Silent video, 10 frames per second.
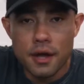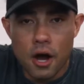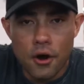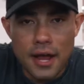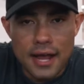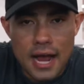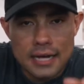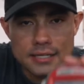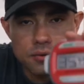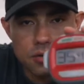Okay
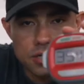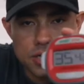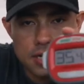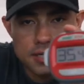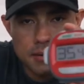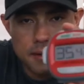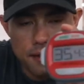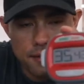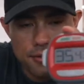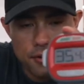guys, we're just
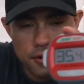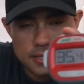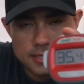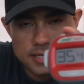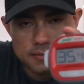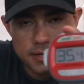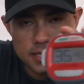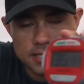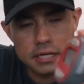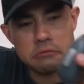about 36 minutes in.